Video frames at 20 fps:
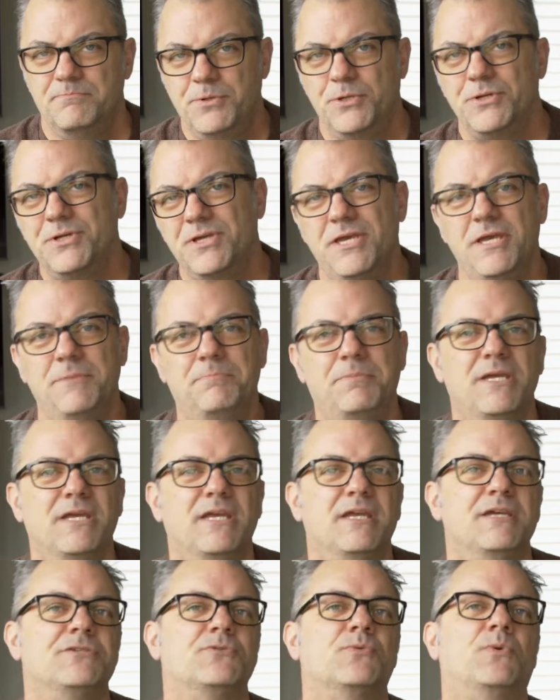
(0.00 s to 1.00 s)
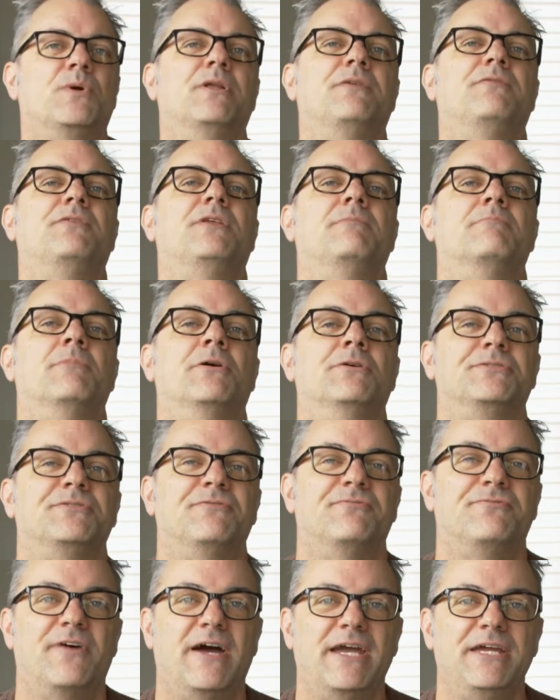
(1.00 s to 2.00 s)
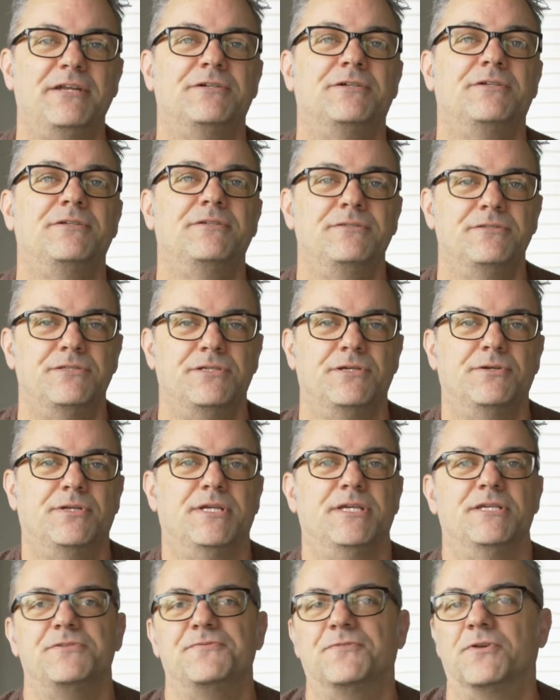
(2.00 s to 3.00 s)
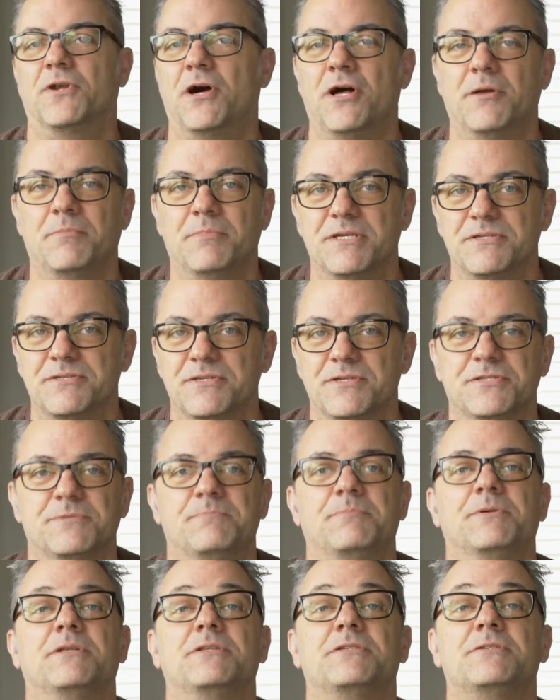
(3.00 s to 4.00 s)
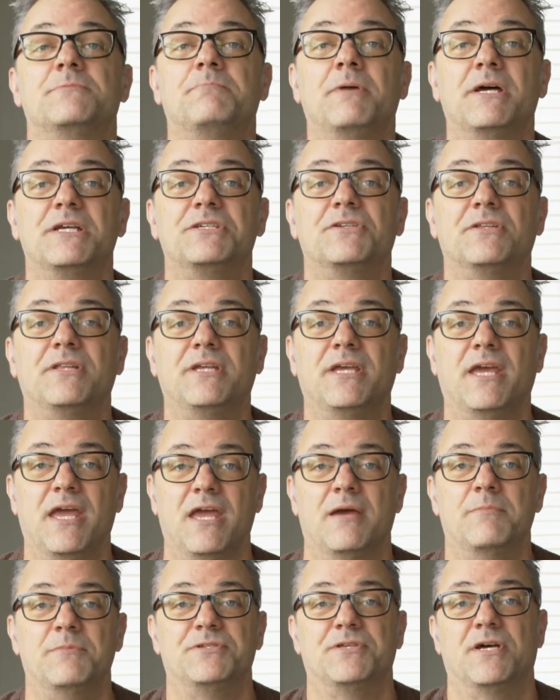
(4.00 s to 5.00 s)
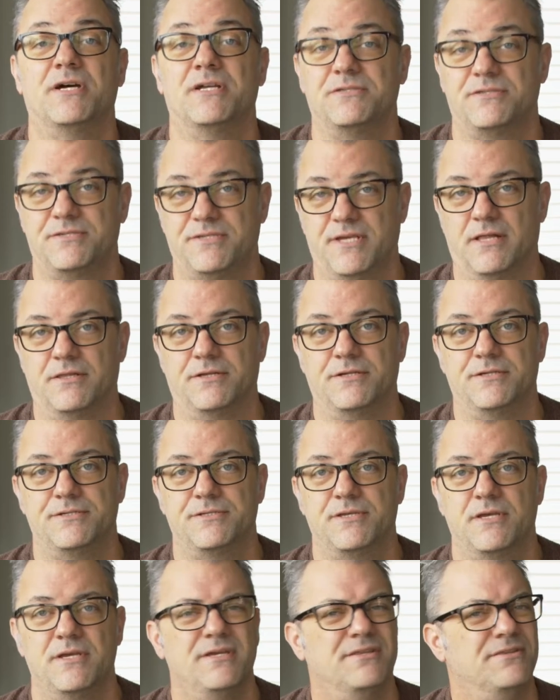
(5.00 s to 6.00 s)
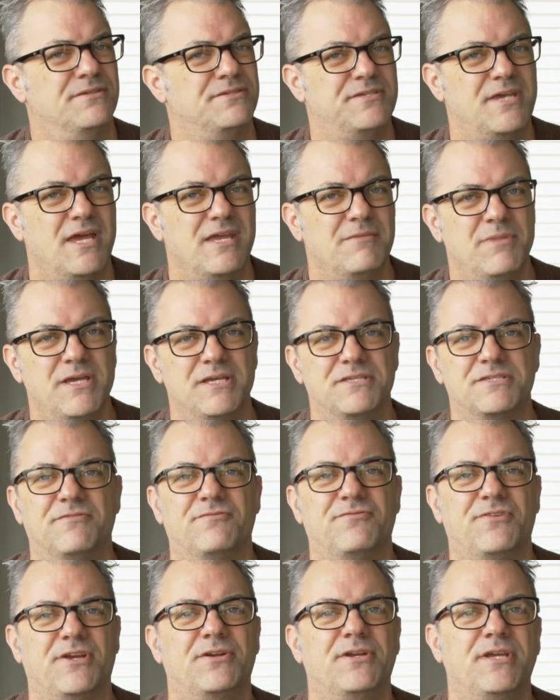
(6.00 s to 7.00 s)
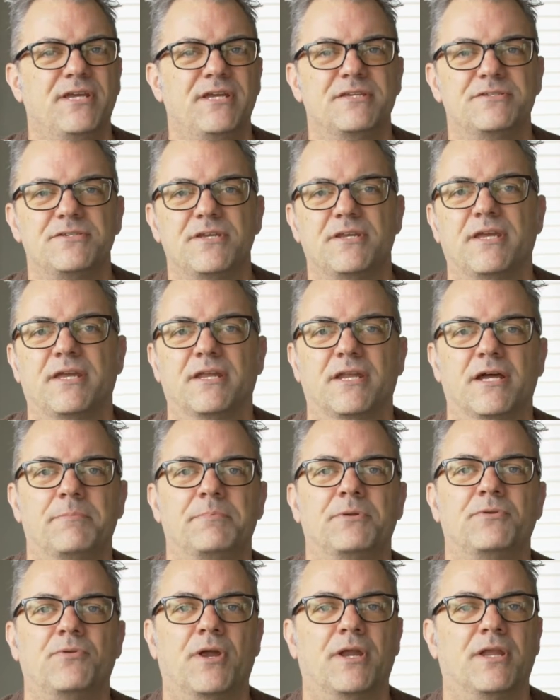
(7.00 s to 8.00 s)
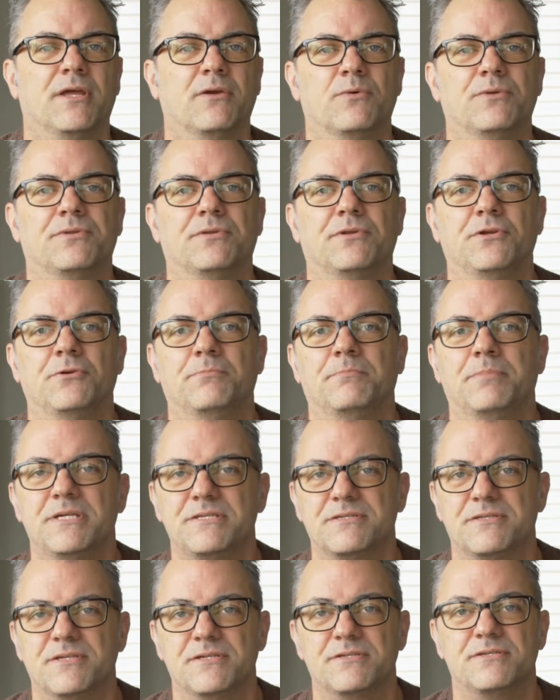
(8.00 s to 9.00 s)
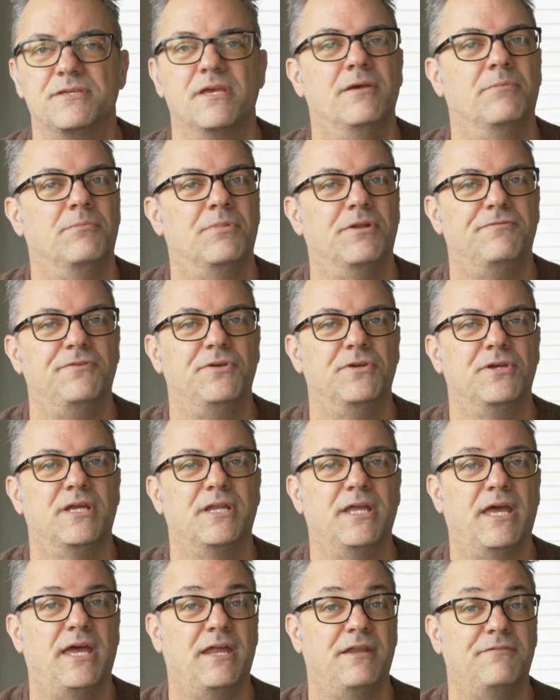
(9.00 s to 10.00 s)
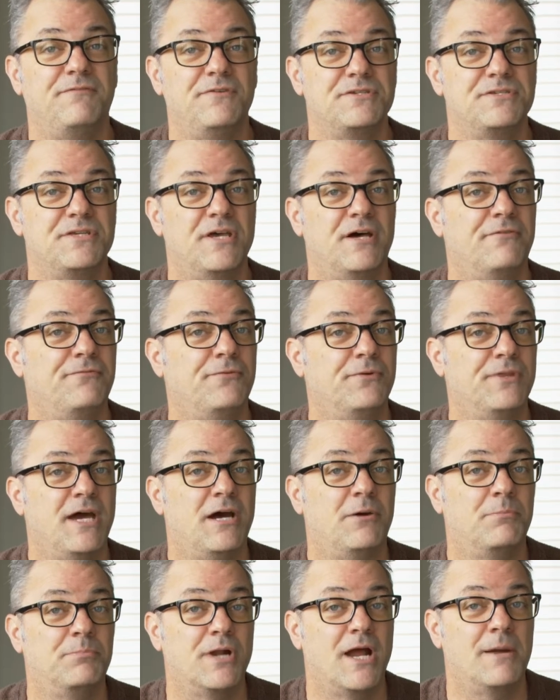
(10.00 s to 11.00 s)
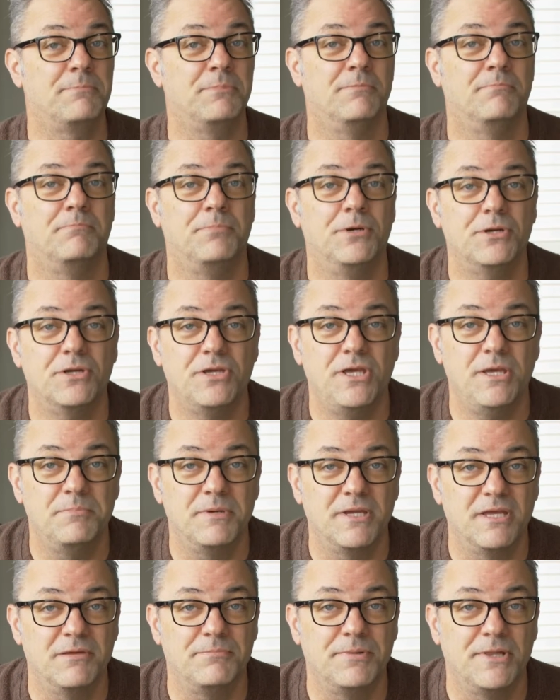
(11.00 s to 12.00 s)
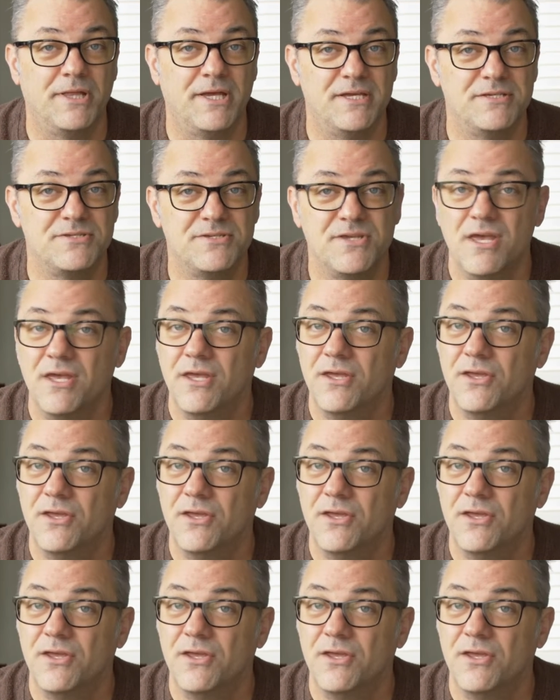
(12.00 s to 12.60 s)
Bookkeeping is one of the most vital duties for all business, but especially Amazon sellers. The site makes it very easy to get up and running with a new business, but if you get ahead of yourself without proper bookkeeping in place,